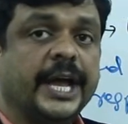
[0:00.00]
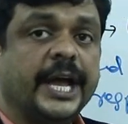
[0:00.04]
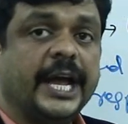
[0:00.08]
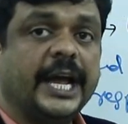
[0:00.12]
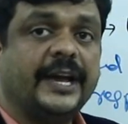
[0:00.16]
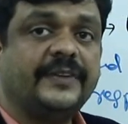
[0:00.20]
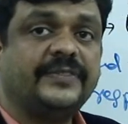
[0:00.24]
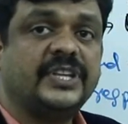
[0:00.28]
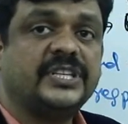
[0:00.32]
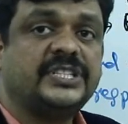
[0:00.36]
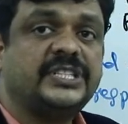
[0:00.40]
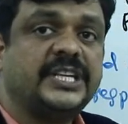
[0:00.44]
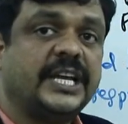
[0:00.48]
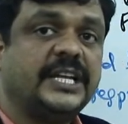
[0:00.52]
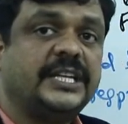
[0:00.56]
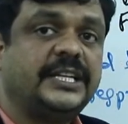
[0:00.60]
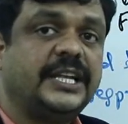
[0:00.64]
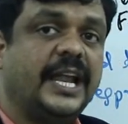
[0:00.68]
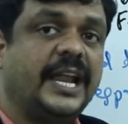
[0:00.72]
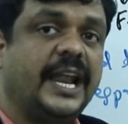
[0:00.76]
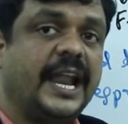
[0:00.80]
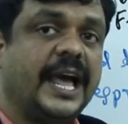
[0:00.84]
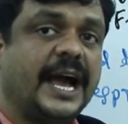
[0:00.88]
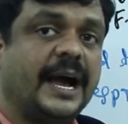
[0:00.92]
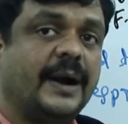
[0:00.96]
If the
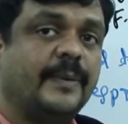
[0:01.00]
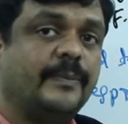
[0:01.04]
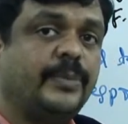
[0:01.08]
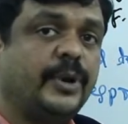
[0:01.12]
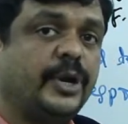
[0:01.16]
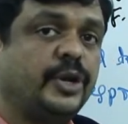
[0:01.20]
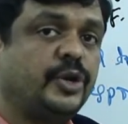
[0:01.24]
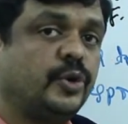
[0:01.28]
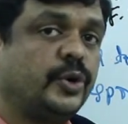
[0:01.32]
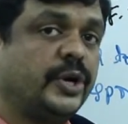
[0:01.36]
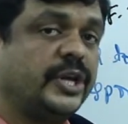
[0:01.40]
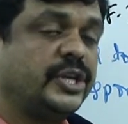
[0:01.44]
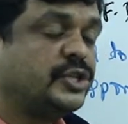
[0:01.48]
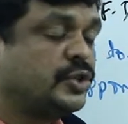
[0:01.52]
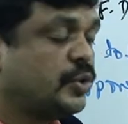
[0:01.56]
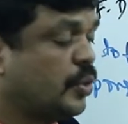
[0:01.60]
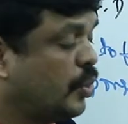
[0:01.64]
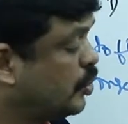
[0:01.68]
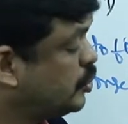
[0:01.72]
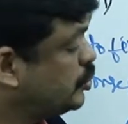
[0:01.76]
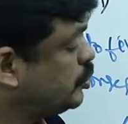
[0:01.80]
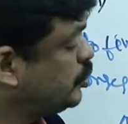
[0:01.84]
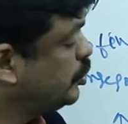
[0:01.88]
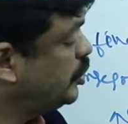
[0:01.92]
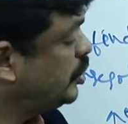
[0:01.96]
signal amplitude
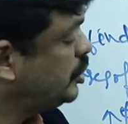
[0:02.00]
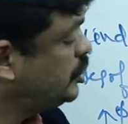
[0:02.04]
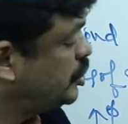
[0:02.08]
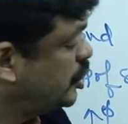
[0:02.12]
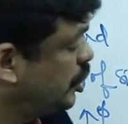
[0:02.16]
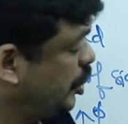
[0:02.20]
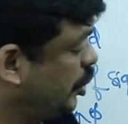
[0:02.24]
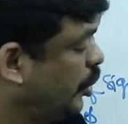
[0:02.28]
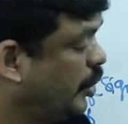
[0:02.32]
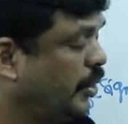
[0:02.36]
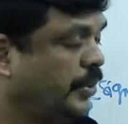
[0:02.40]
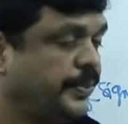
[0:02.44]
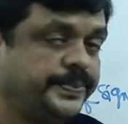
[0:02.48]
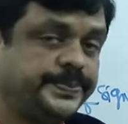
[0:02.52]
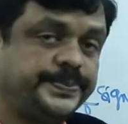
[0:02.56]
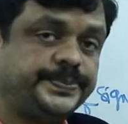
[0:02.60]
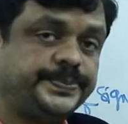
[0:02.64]
goes to the 0,